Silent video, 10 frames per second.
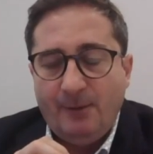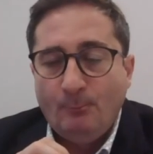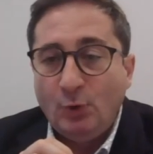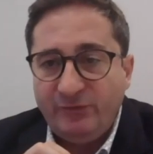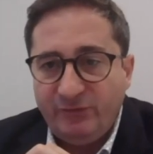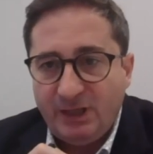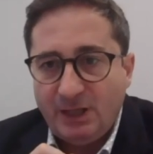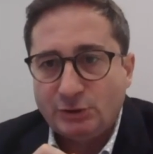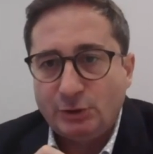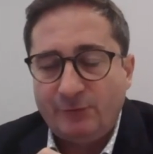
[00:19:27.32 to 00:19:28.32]

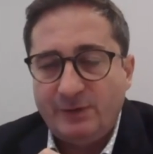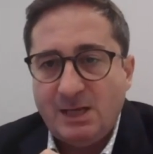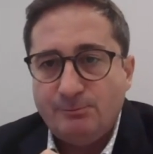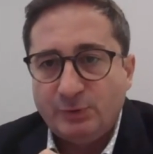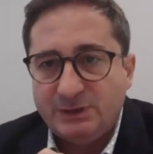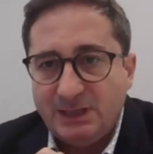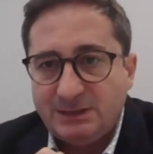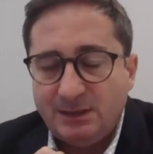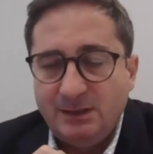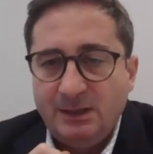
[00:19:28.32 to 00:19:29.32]
modification of the input
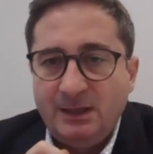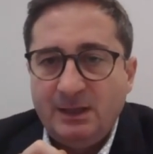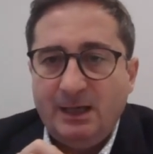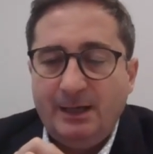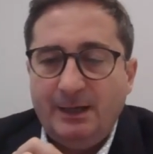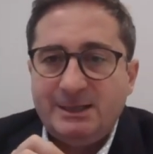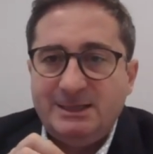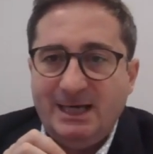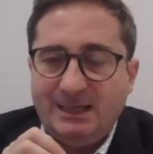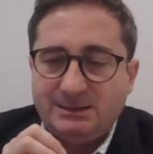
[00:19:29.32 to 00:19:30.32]
data
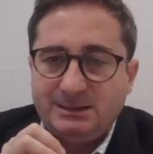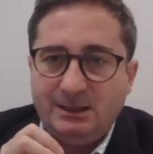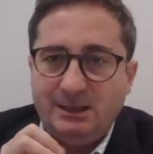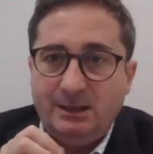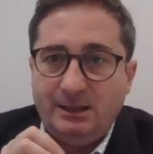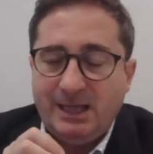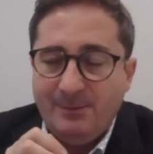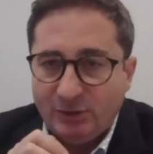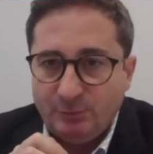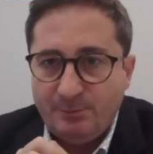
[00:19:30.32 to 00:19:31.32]
that
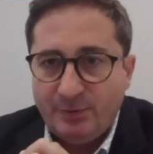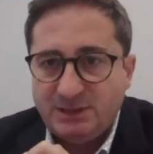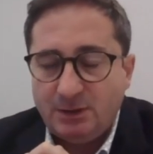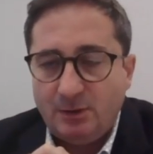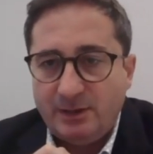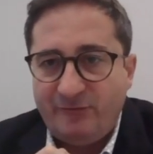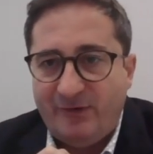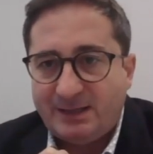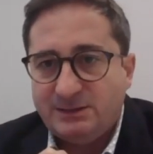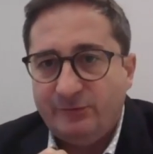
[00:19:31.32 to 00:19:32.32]
came out to be particularly
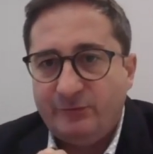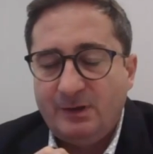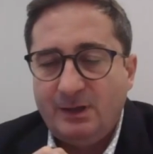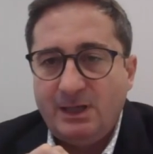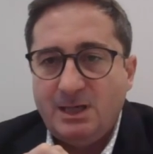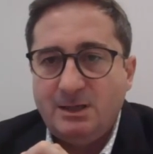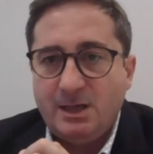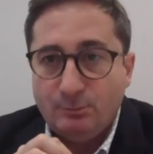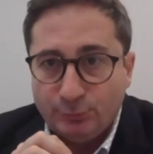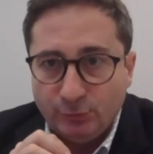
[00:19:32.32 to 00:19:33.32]
effective in
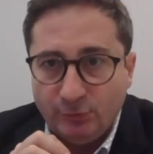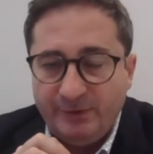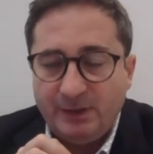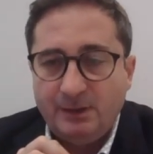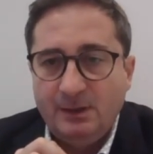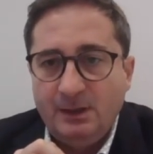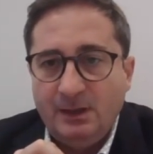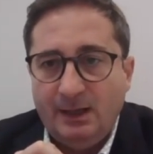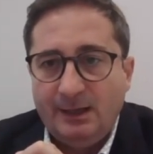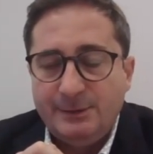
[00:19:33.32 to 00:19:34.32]
improving
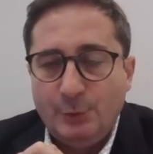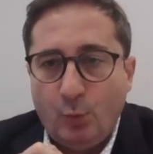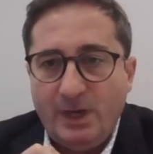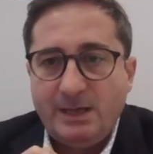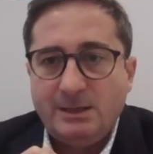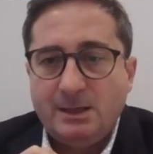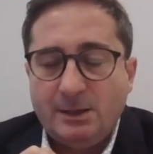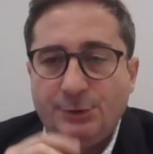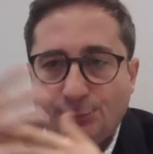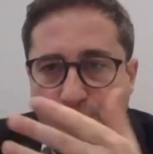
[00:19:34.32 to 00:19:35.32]
the way
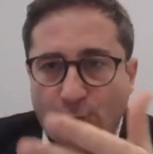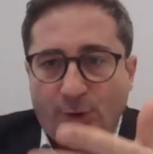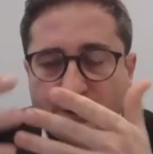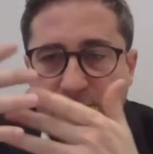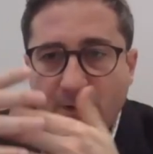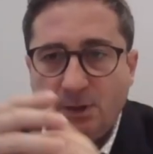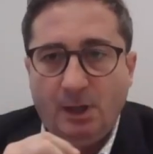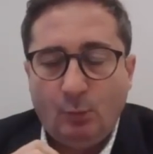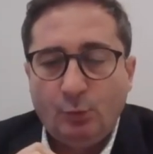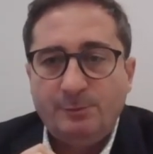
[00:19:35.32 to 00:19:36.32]
the robot
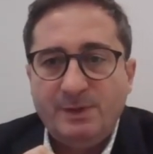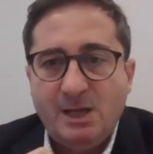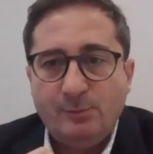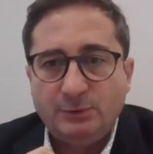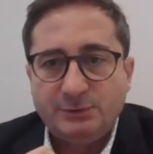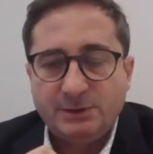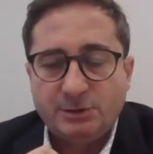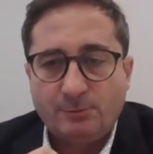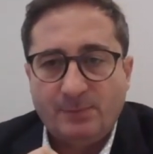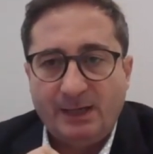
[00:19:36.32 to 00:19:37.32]
would be able to
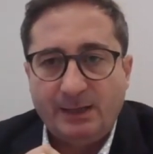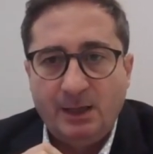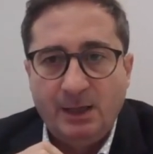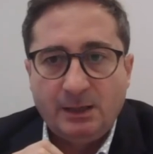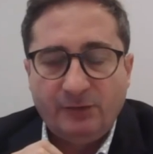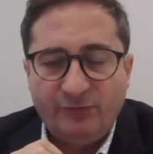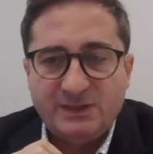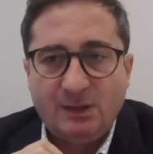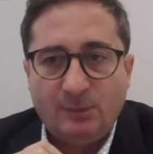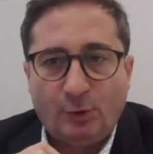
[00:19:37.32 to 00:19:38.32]
determine the
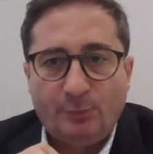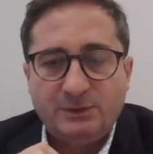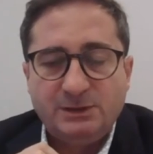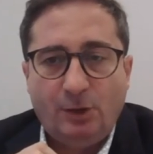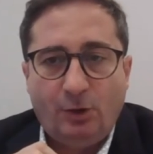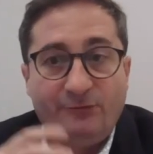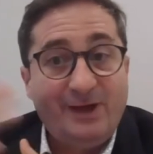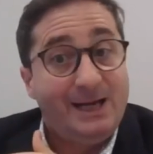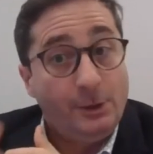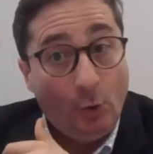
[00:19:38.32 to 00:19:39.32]
physical property of
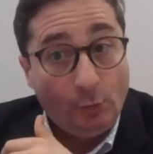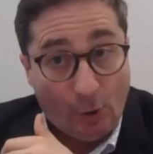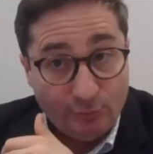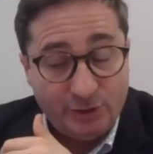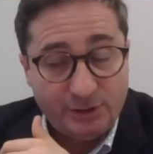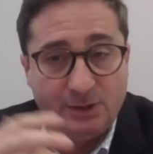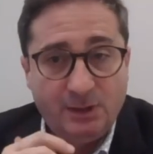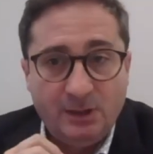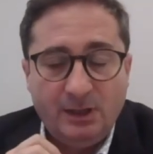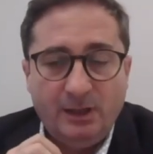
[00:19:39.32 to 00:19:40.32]
an unknown object
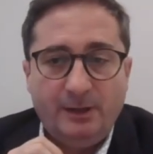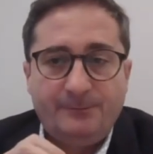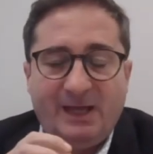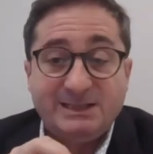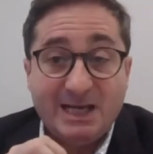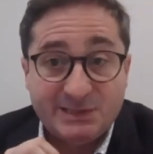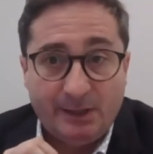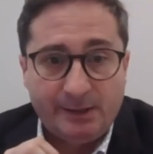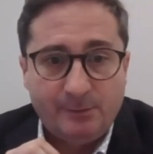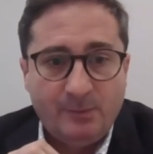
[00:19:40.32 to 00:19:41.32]
at test
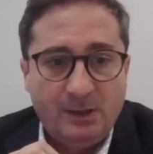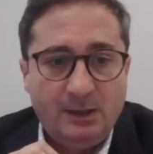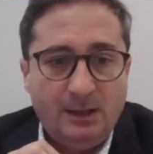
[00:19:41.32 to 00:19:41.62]
time